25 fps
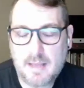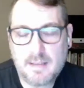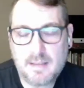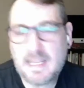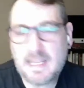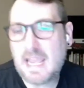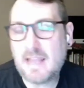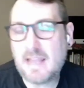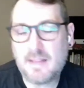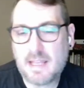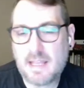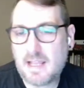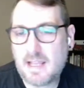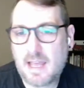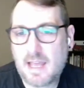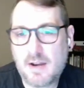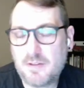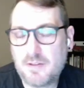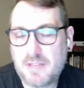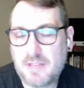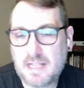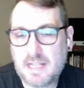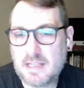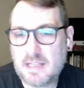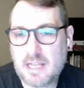yeah, that, I
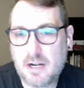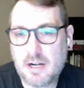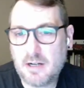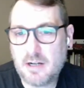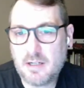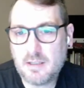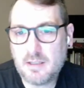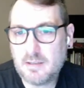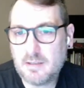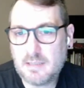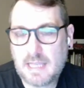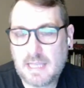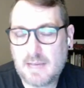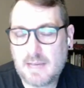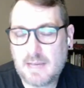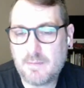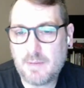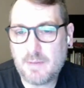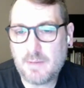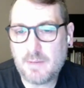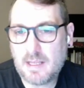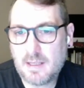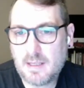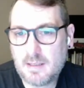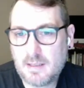don't think there that
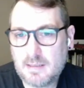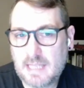we